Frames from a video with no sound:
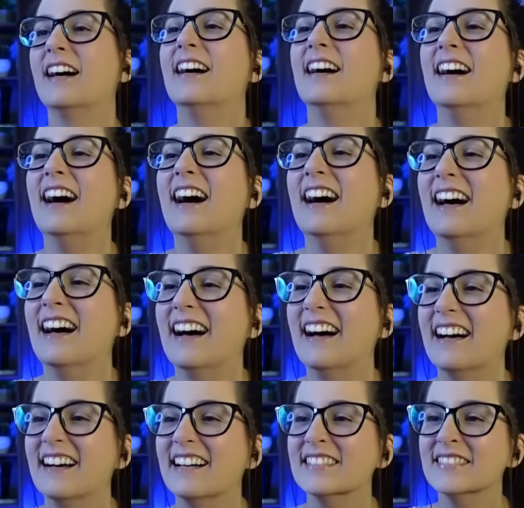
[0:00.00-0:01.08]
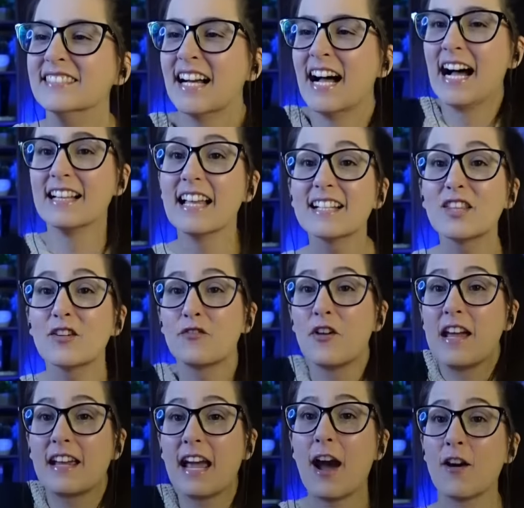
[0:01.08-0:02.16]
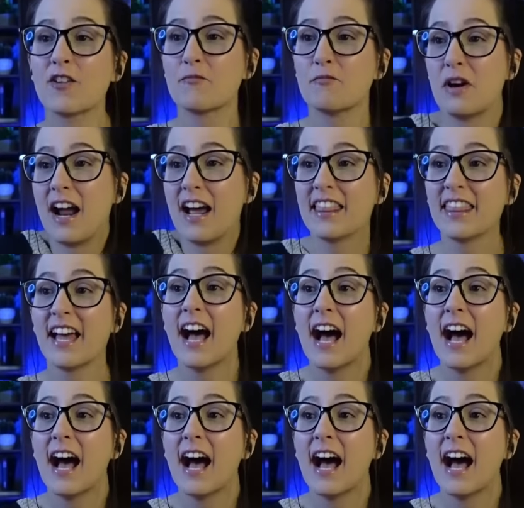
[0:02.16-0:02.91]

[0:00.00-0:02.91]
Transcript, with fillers: I like the fake out of breath.